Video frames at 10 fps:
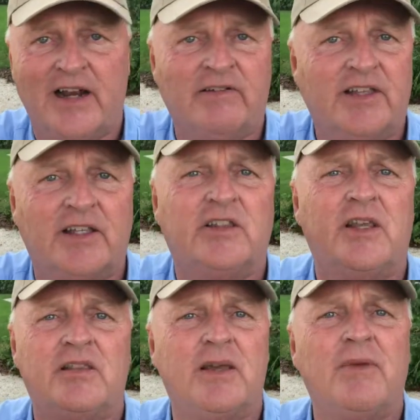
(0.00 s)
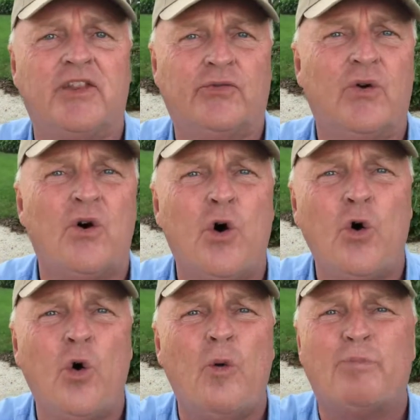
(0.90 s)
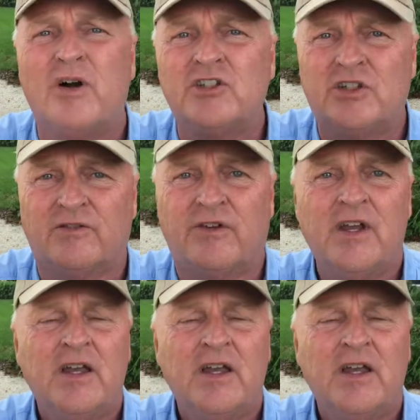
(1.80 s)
everything. They might throw a whole bunch of